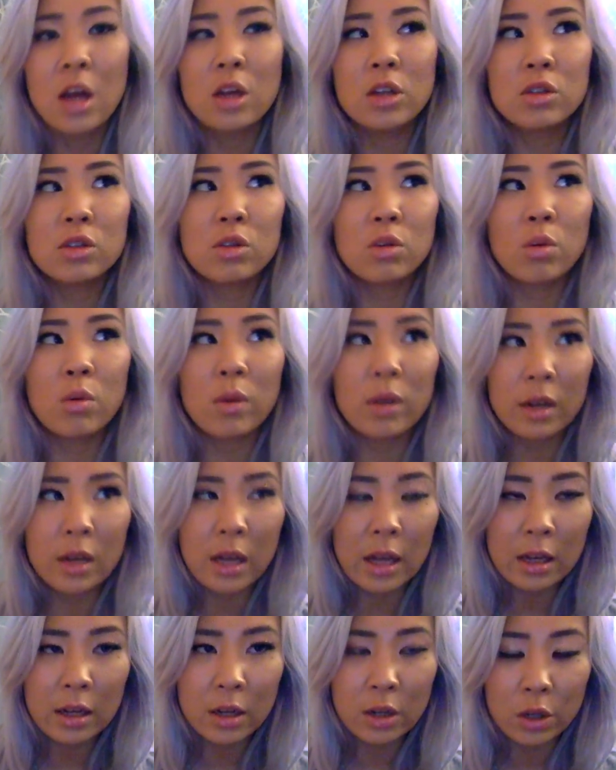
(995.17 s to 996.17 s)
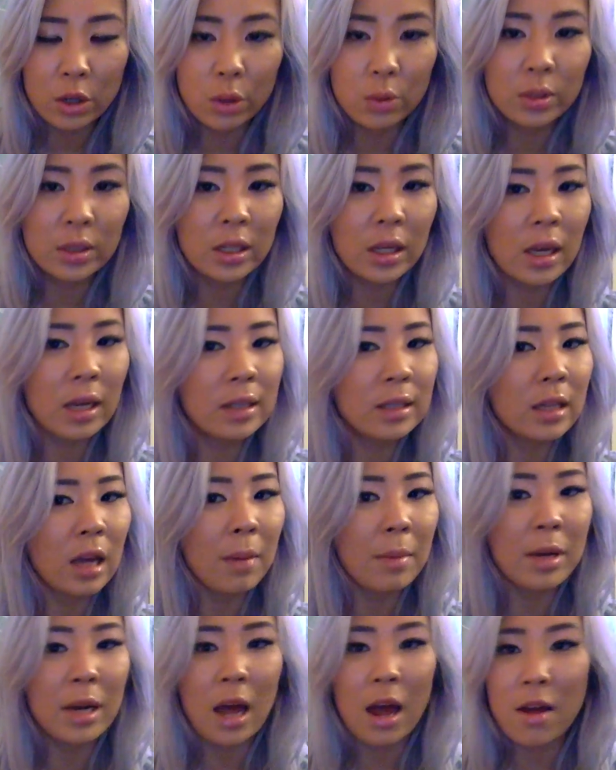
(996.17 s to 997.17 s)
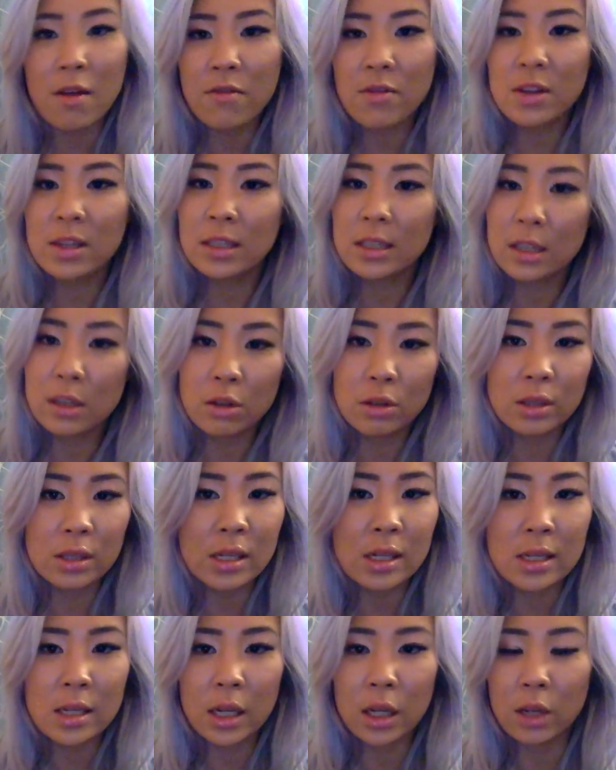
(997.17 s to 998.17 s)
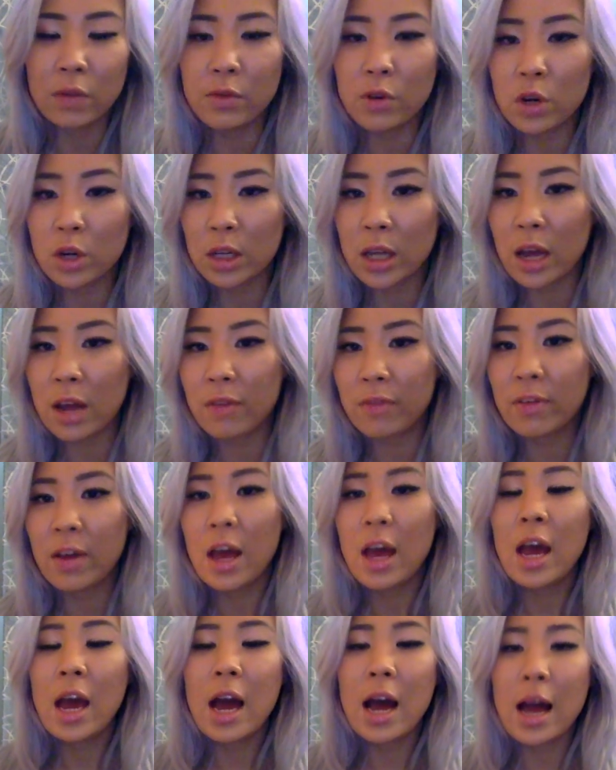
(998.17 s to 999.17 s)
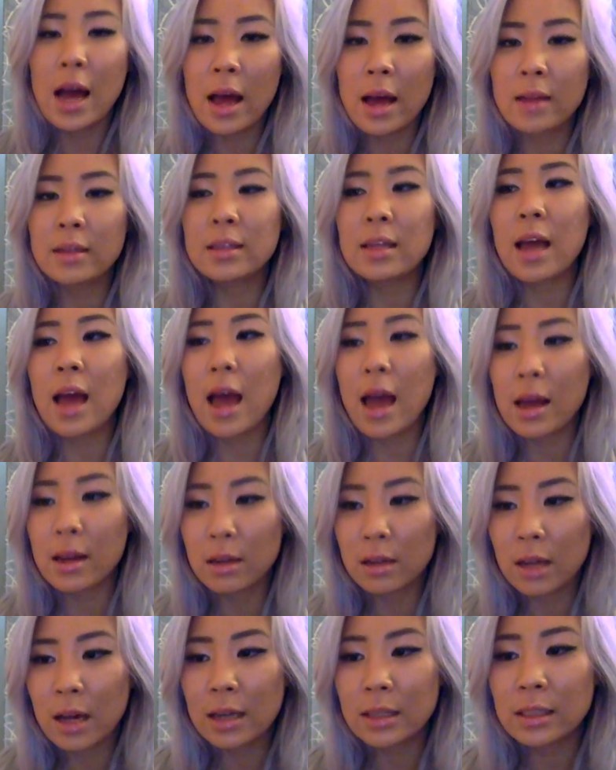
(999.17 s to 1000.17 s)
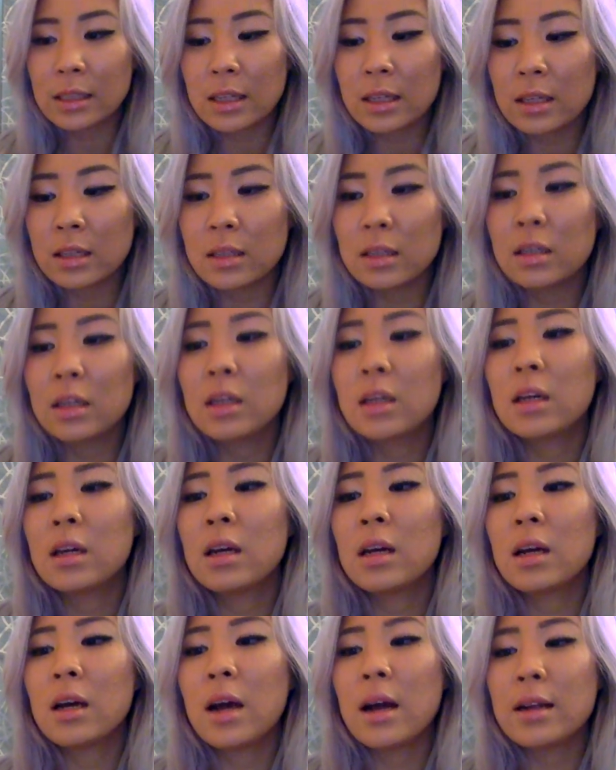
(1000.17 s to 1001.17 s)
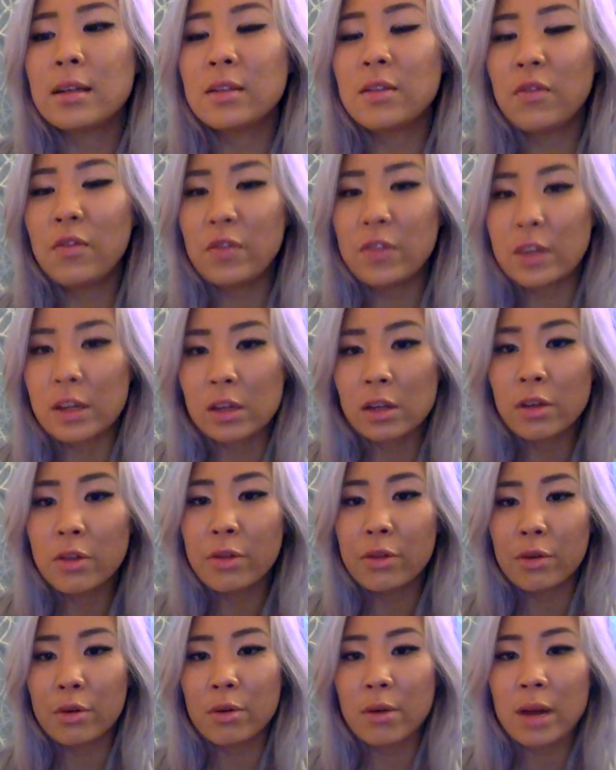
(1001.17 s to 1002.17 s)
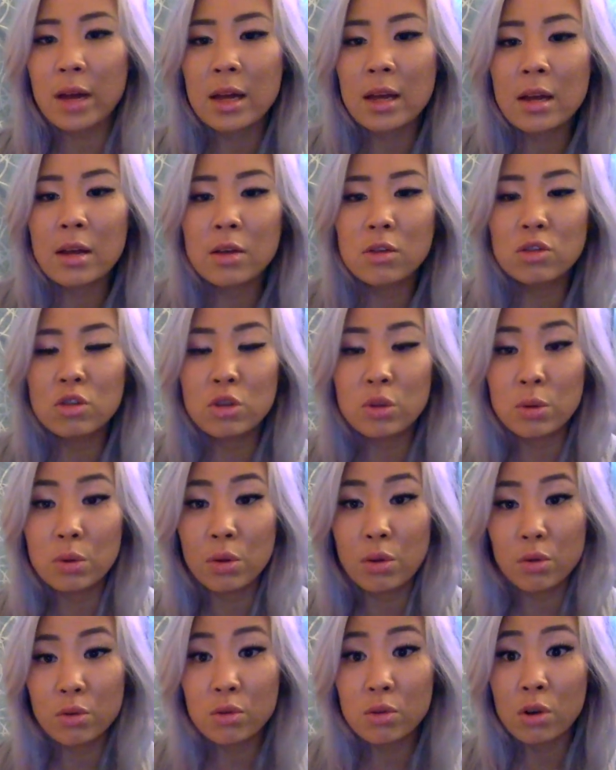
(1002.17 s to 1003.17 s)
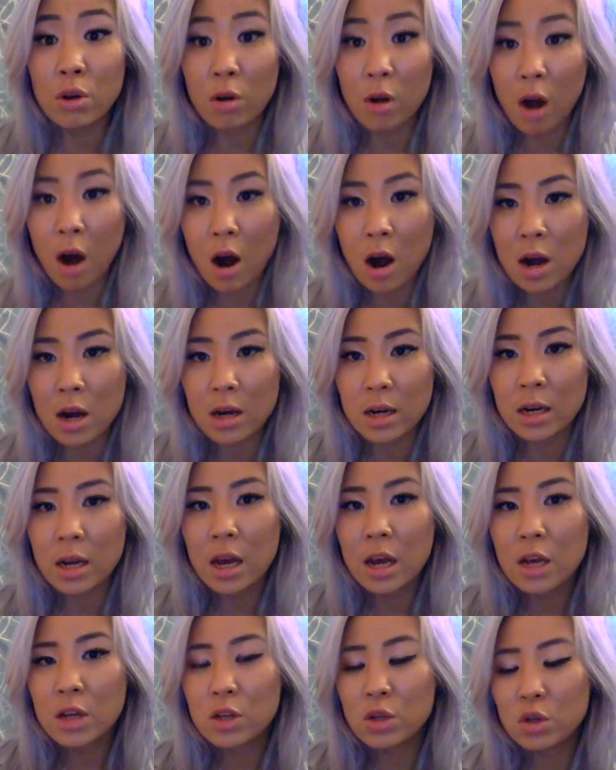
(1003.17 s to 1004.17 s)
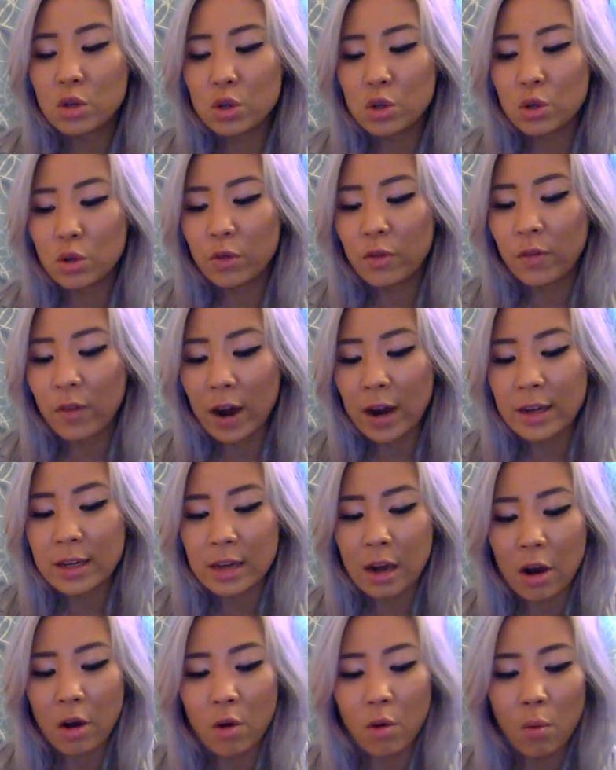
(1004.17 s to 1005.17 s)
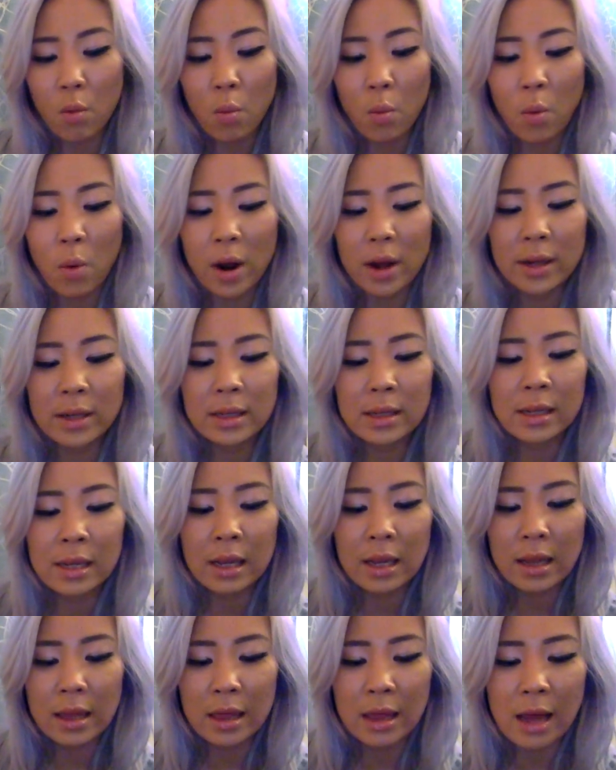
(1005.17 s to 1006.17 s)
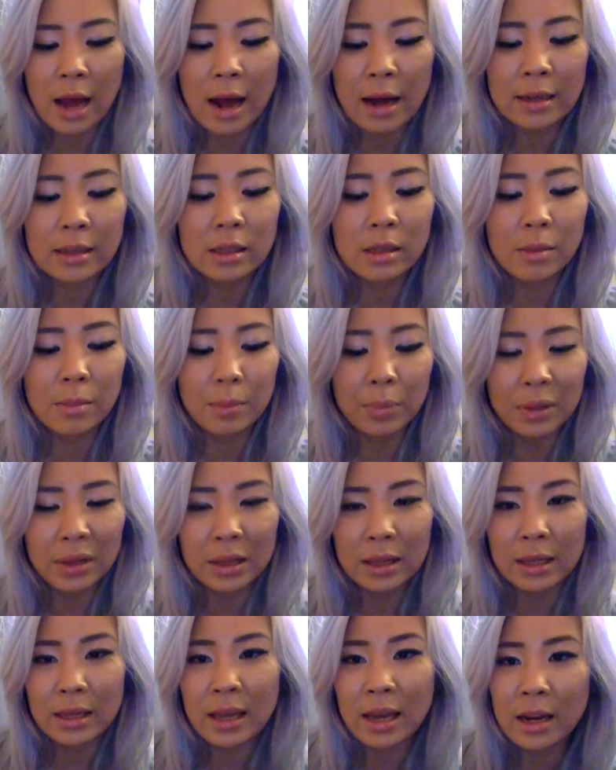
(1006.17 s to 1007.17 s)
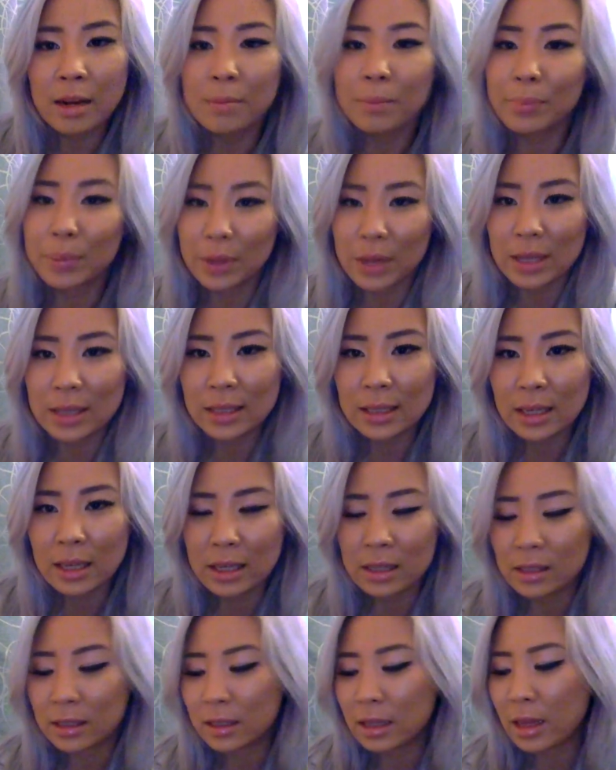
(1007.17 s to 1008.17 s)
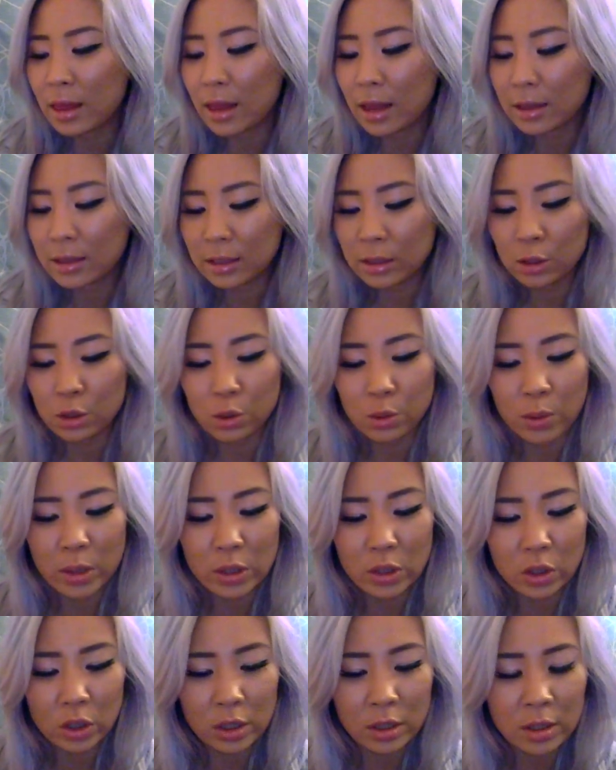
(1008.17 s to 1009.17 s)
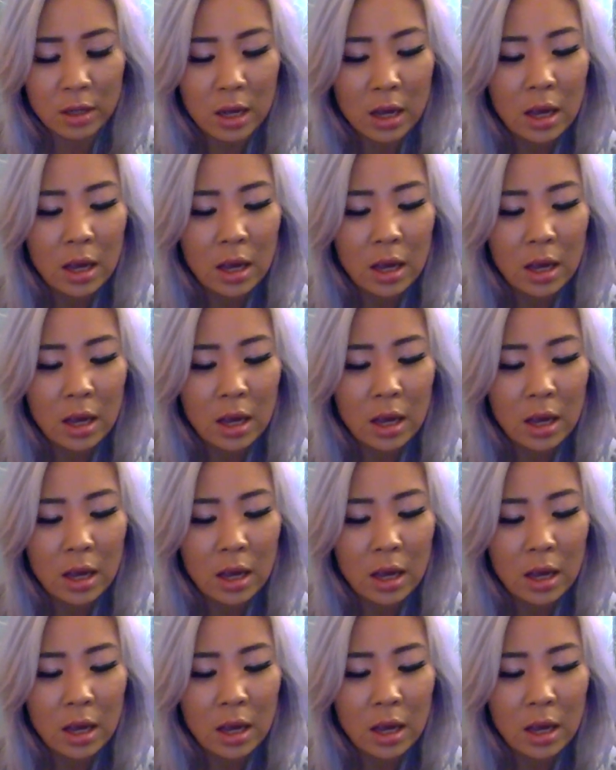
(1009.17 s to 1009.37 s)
So closely examine every single detail of your life and analyze it and feel through it through your heart to find out what that hidden blessing is in that situation.